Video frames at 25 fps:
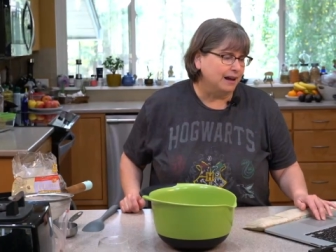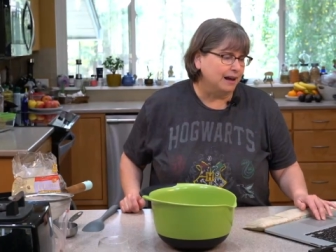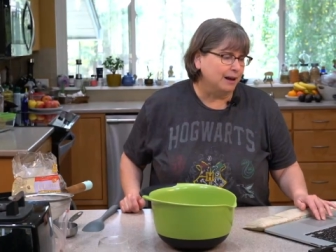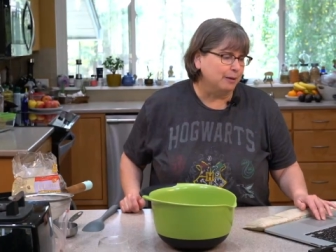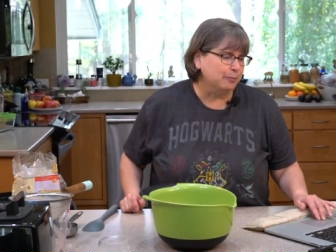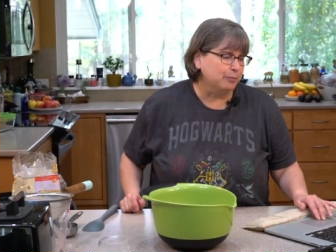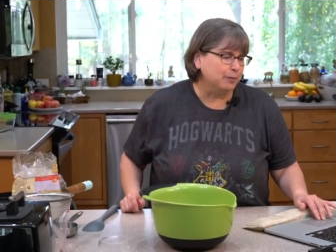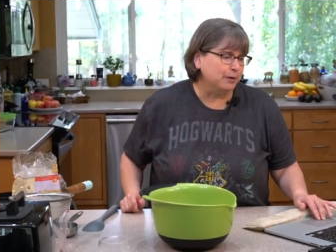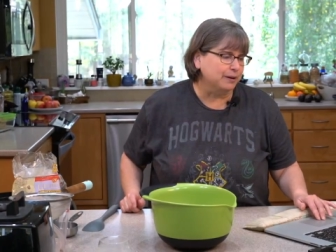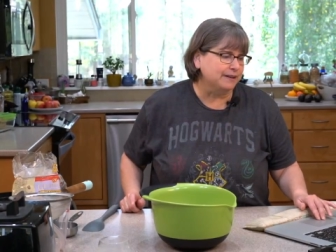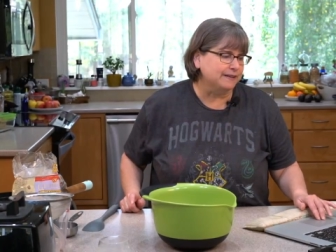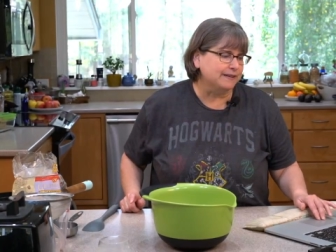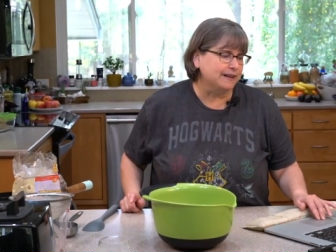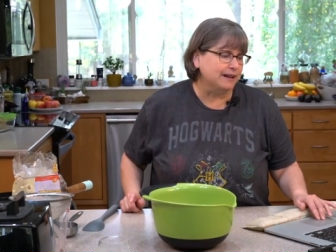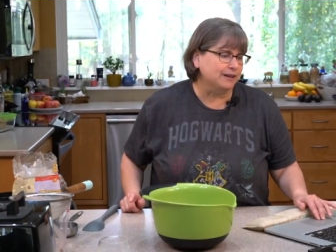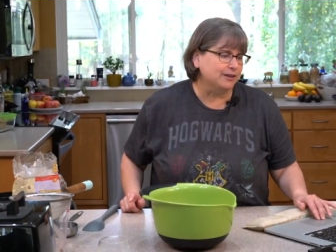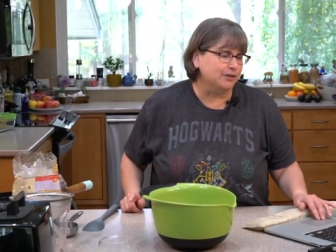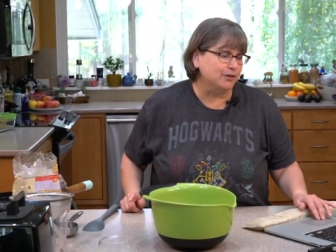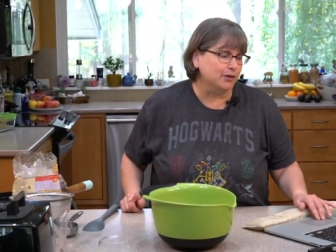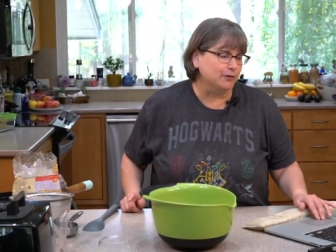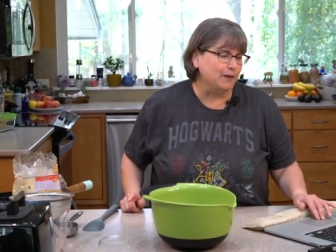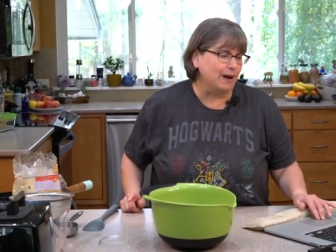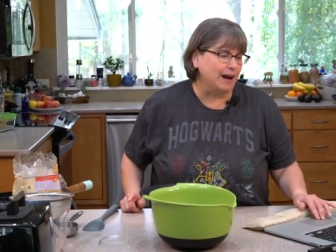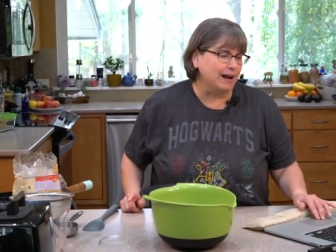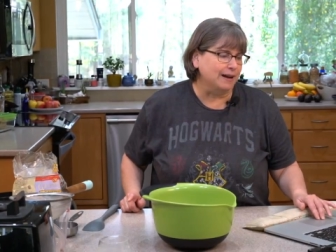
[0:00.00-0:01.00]
And Brenda
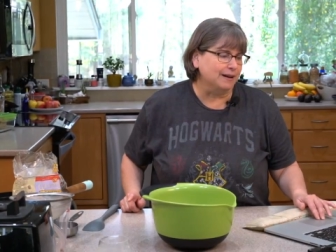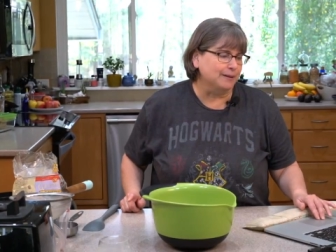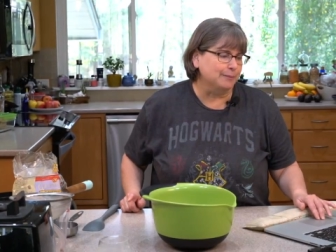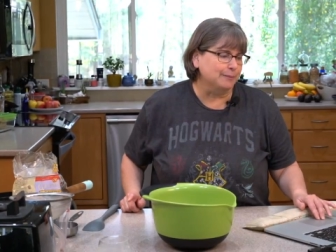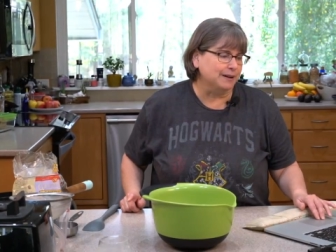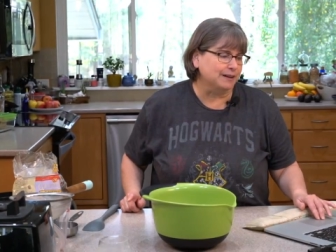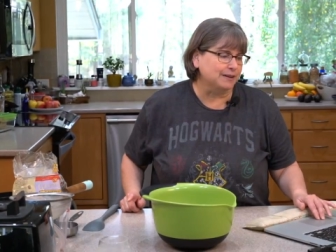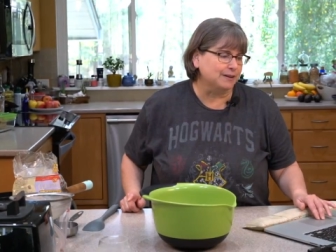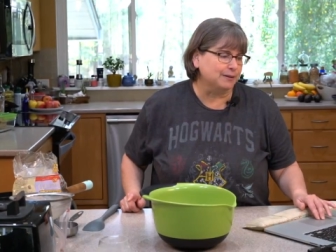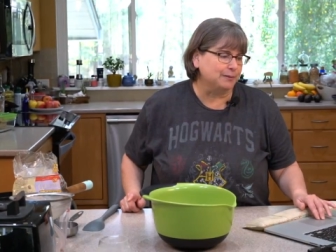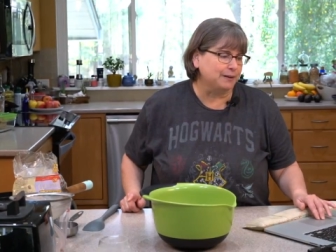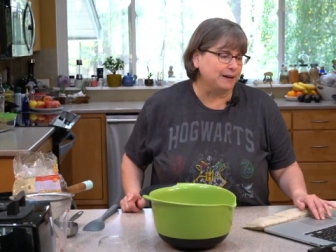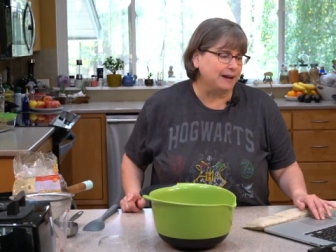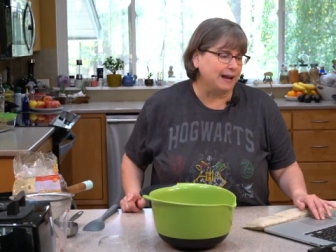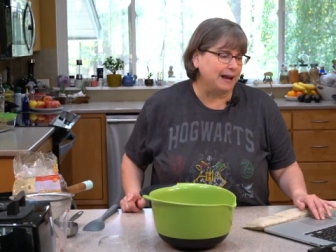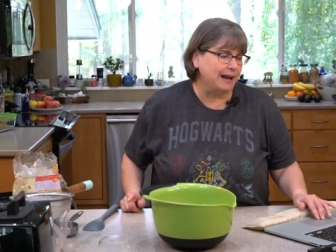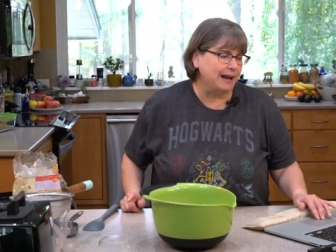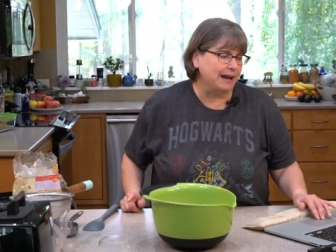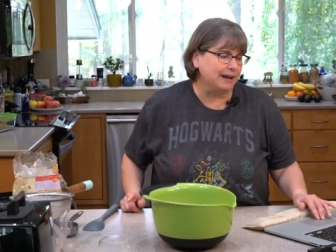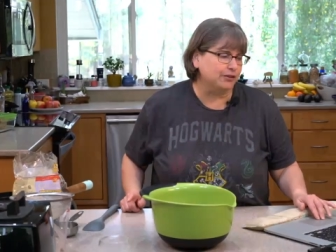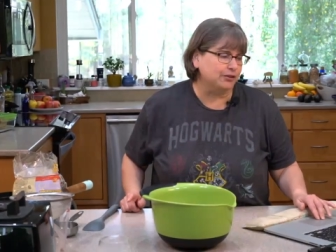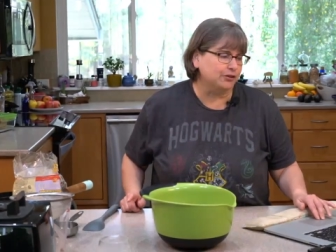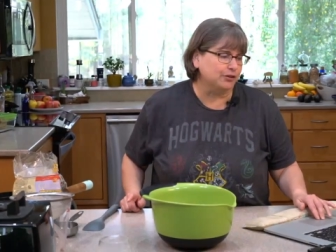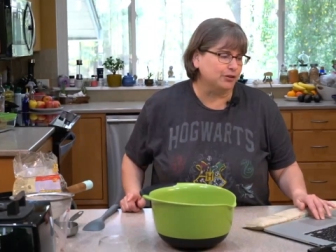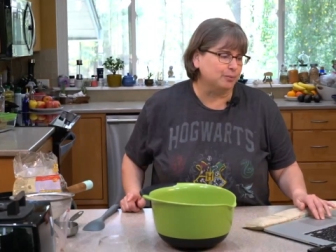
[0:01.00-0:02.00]
says your Vitamix
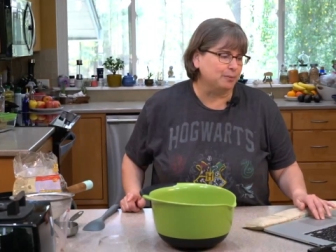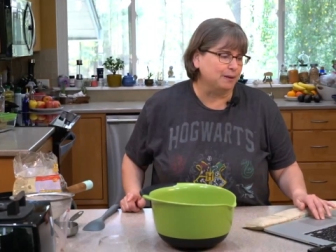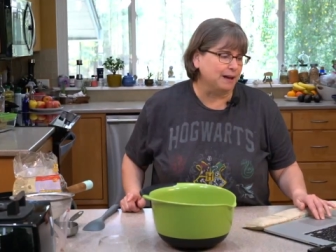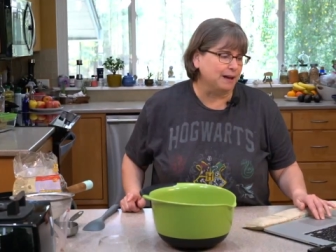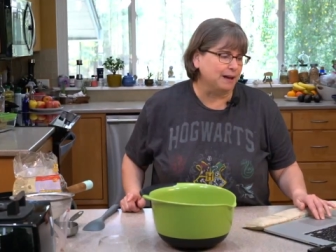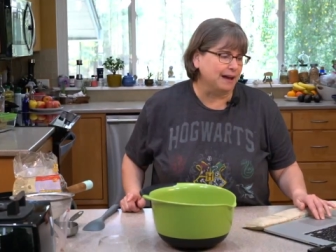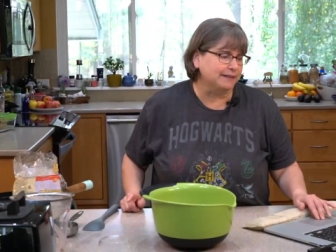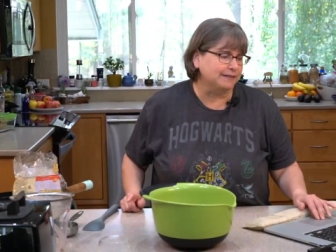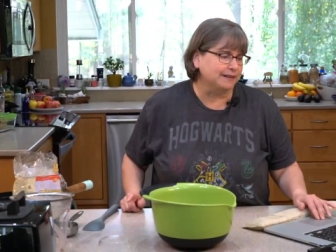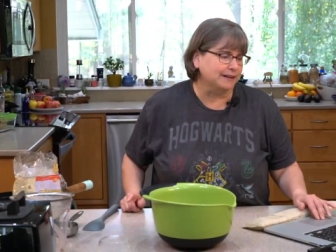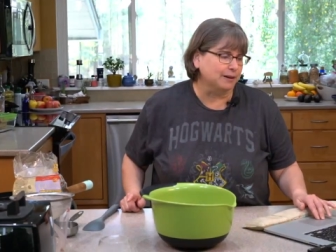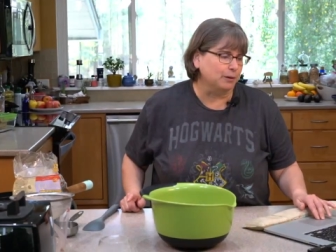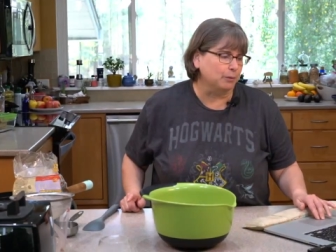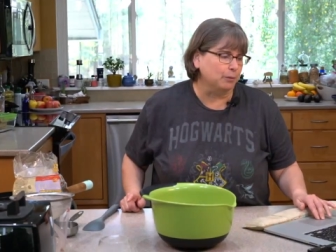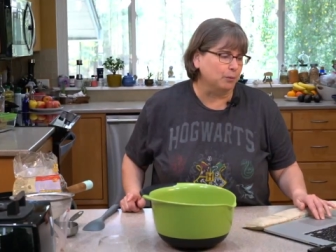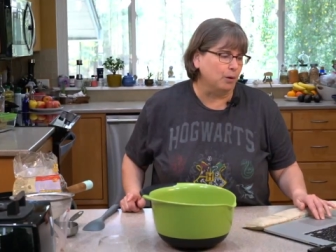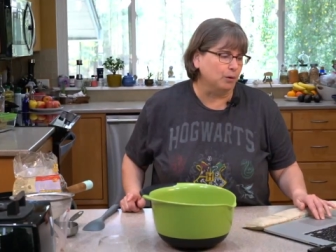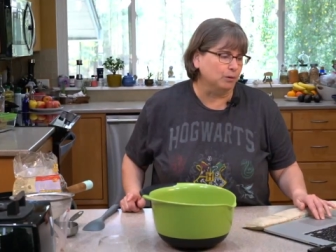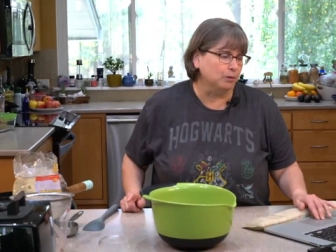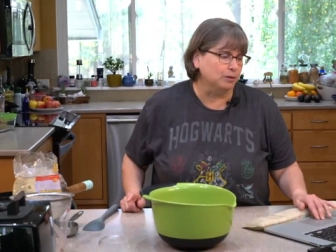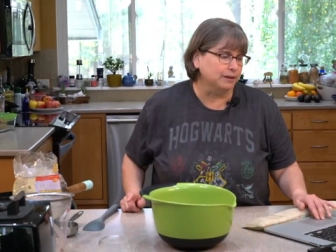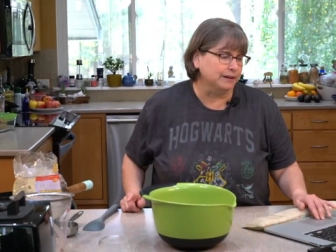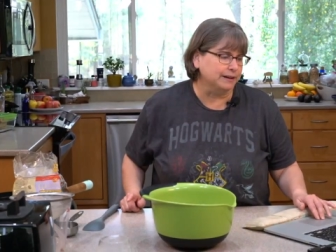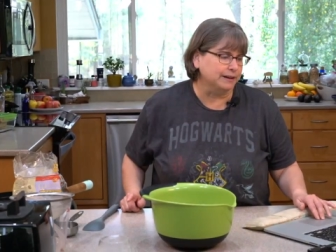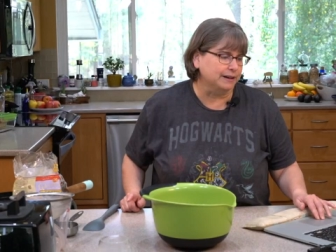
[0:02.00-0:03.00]
canister is plastic, it
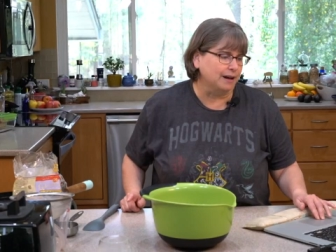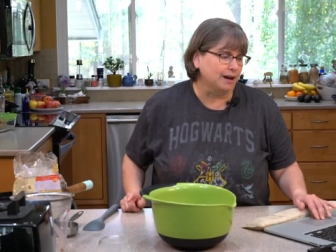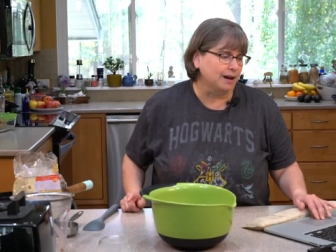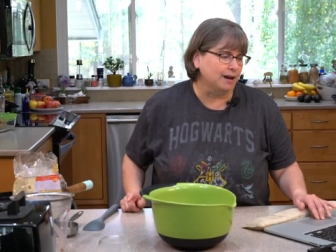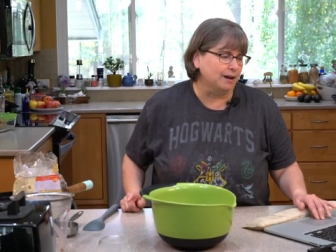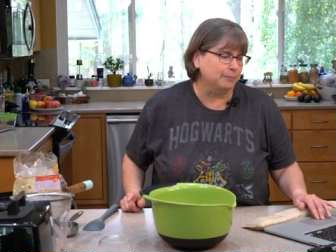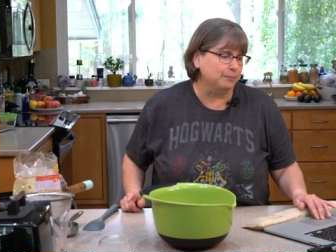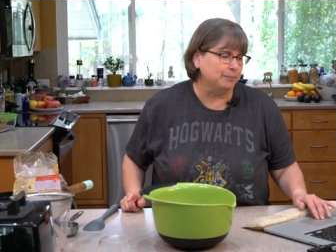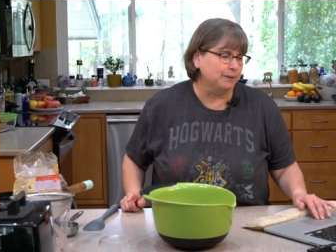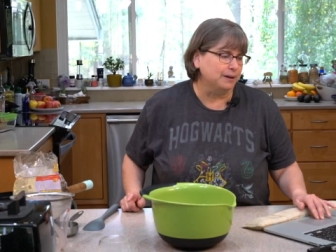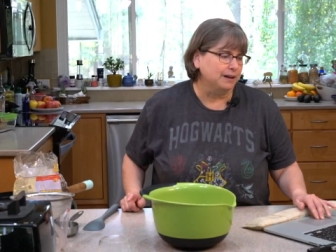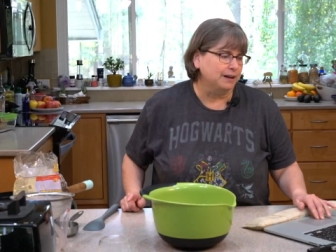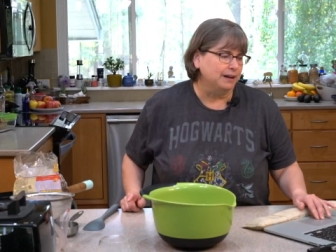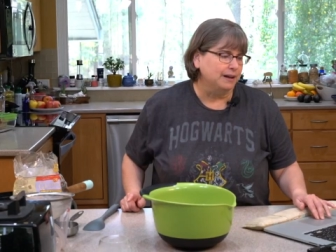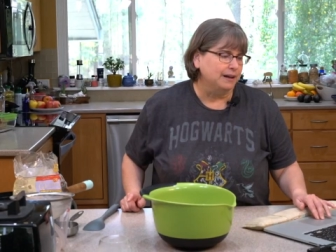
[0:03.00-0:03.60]
won't clean up.